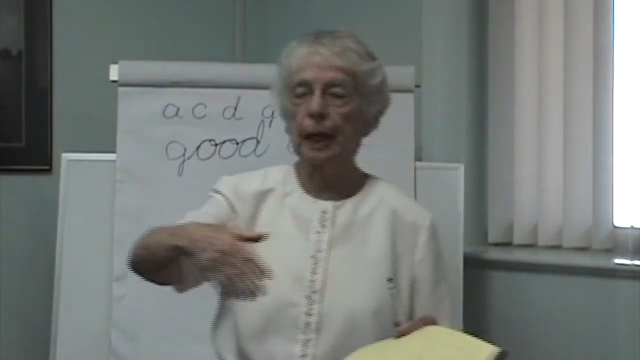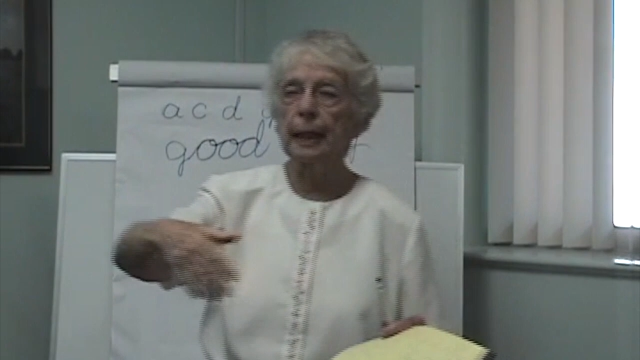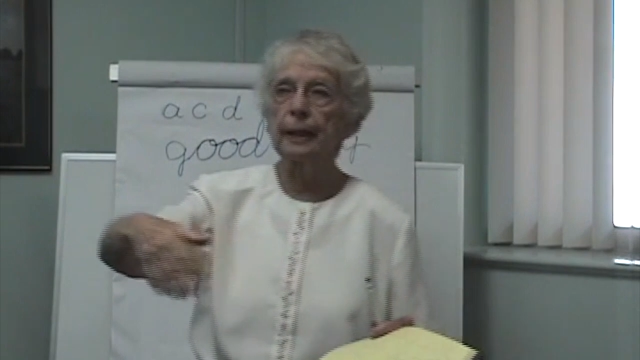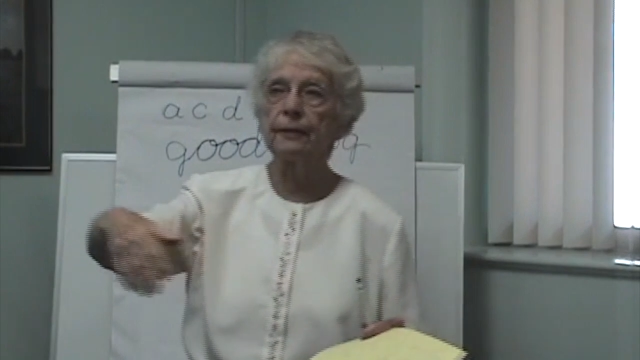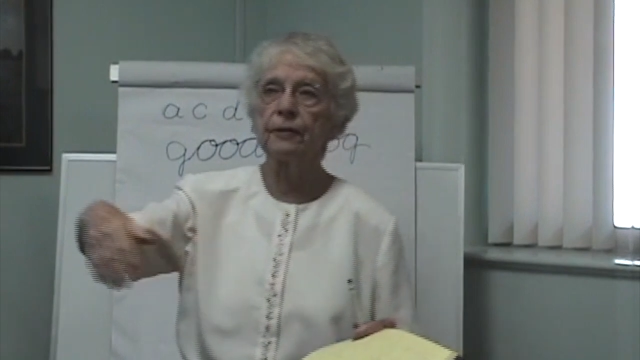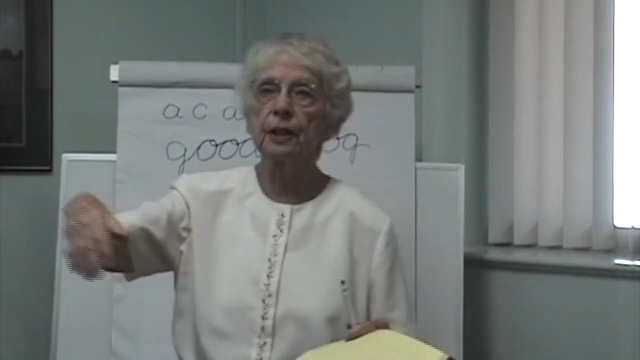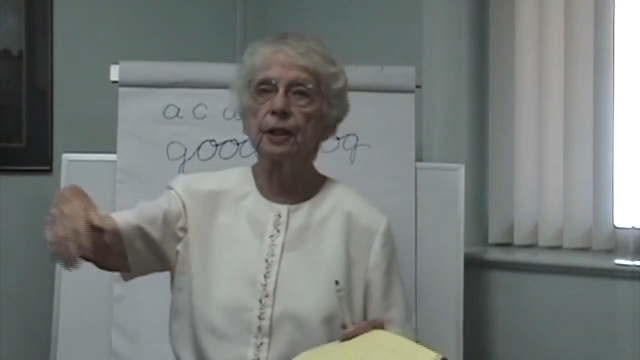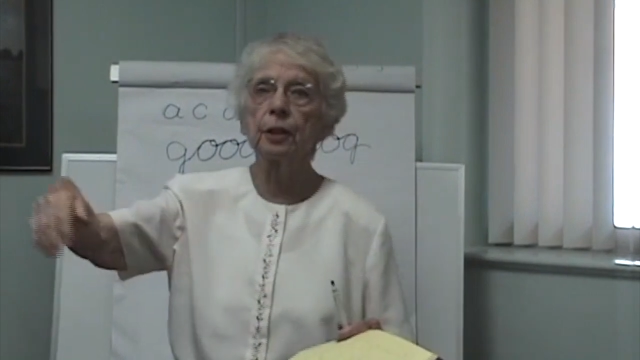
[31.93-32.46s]
I
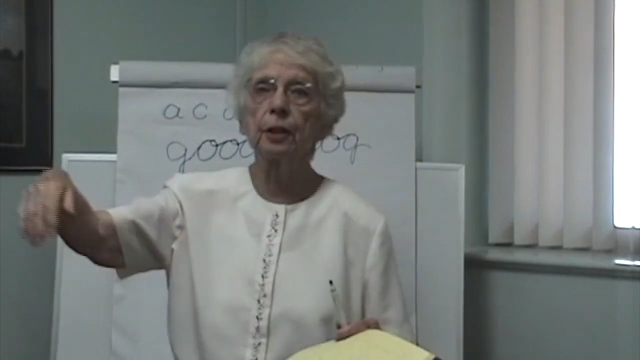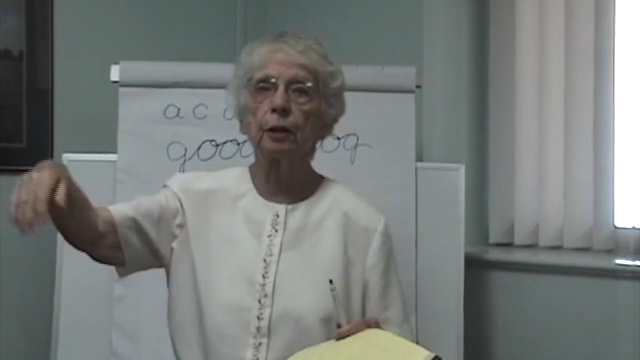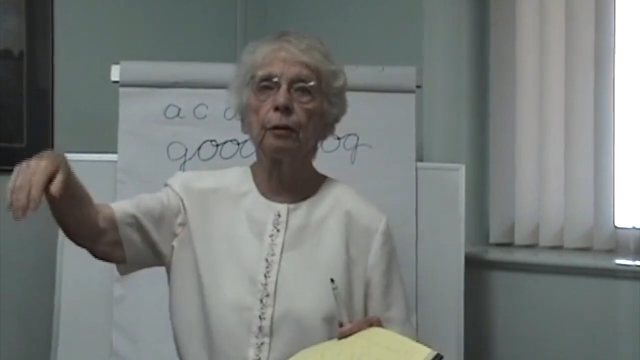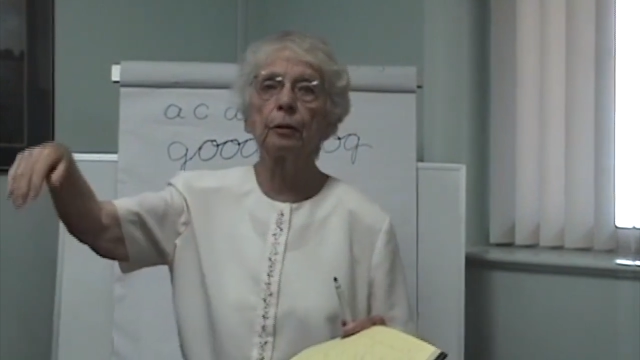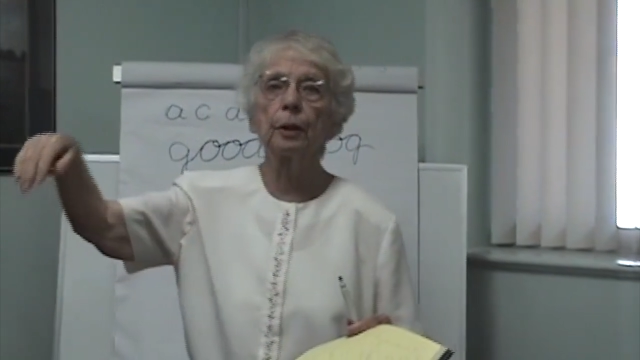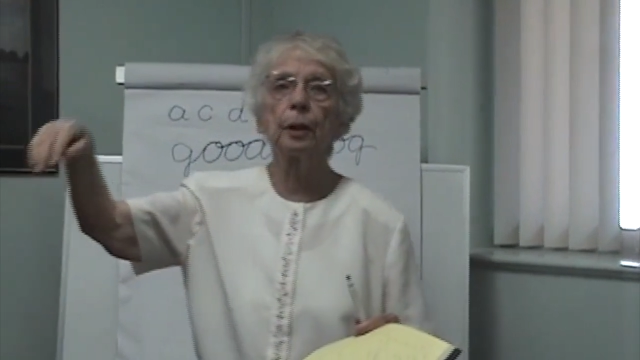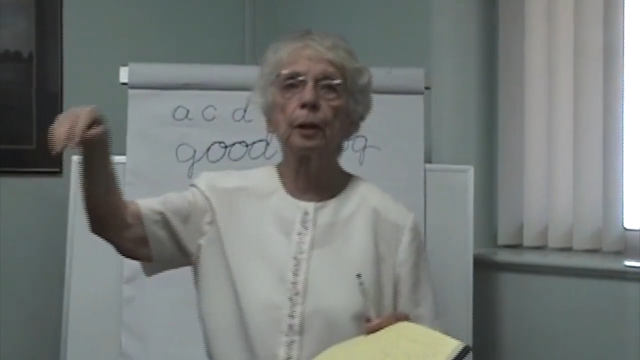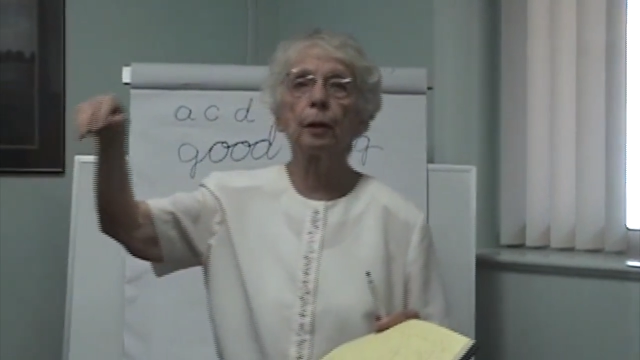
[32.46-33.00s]
lived in
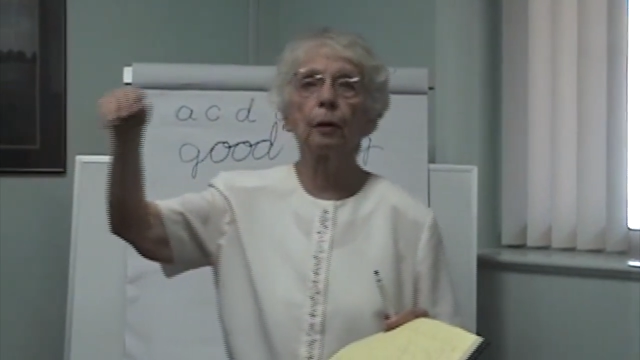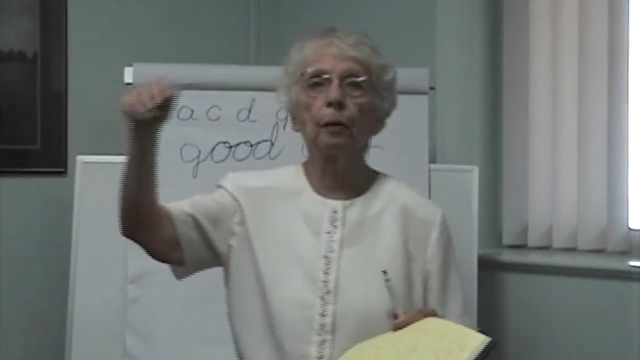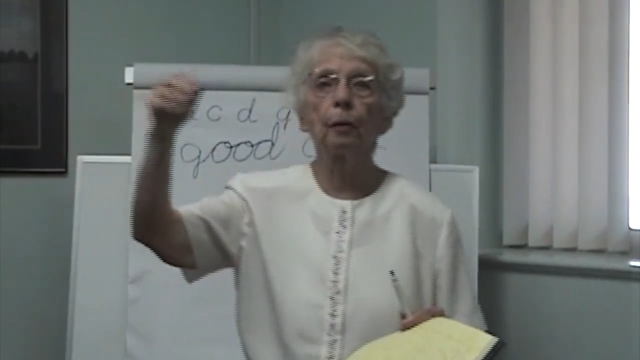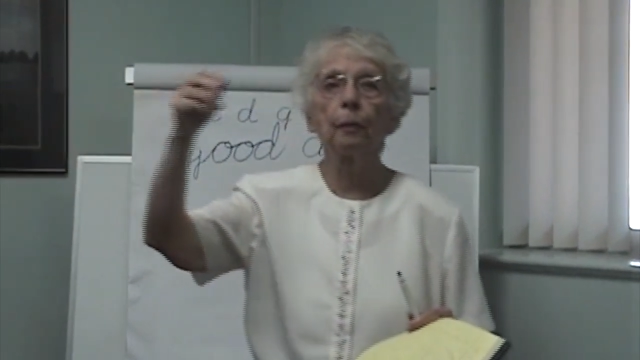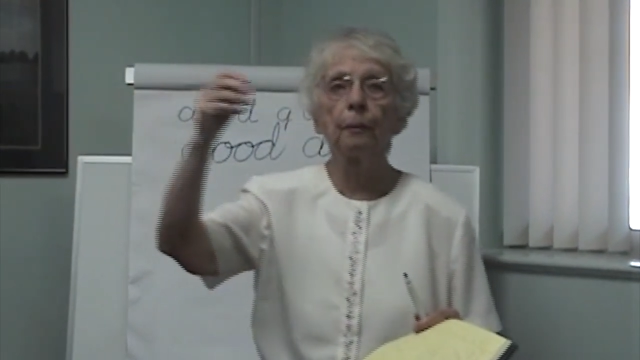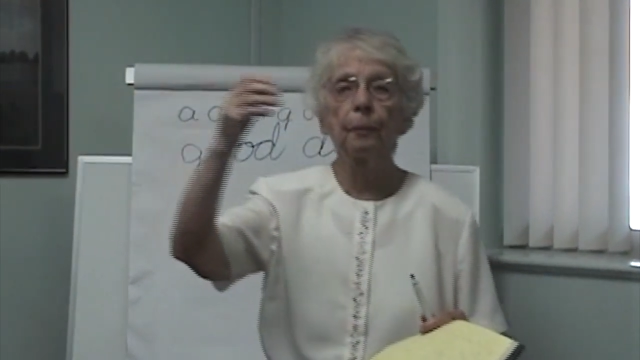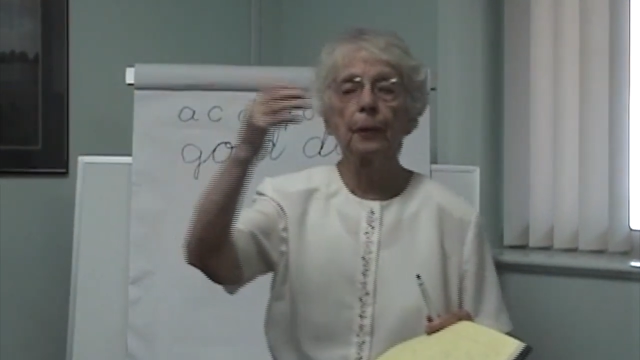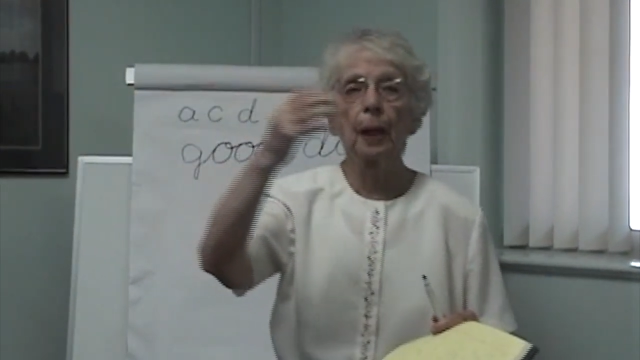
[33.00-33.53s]

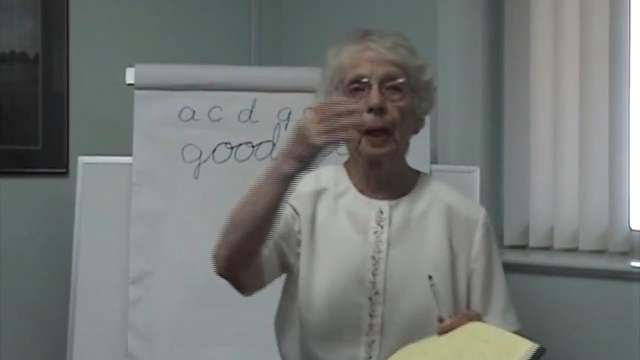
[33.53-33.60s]
Tokyo,